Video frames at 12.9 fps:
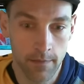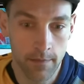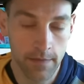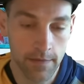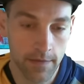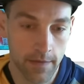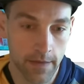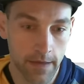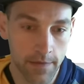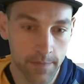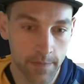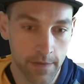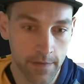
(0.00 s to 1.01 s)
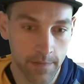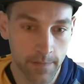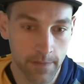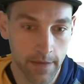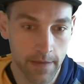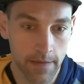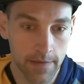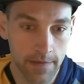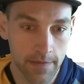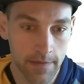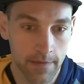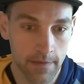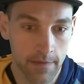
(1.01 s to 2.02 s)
Discard the Ash Barrens. We'll play this.